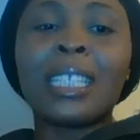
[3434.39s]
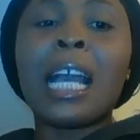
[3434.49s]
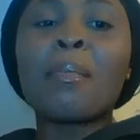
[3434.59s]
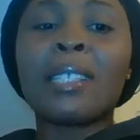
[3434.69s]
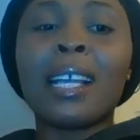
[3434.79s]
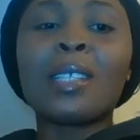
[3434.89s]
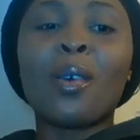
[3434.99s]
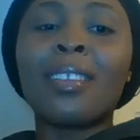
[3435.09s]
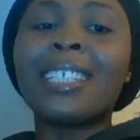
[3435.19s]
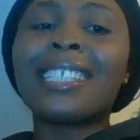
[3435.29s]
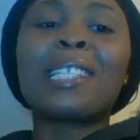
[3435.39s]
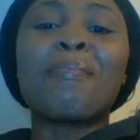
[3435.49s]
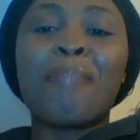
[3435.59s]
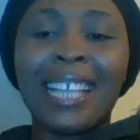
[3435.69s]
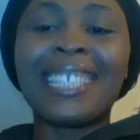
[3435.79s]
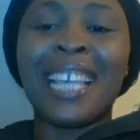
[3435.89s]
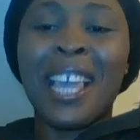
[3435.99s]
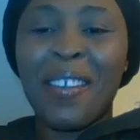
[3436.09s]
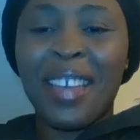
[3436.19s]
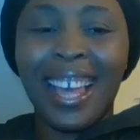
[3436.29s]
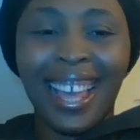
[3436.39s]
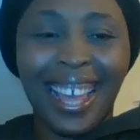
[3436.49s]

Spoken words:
The capital is always expensive.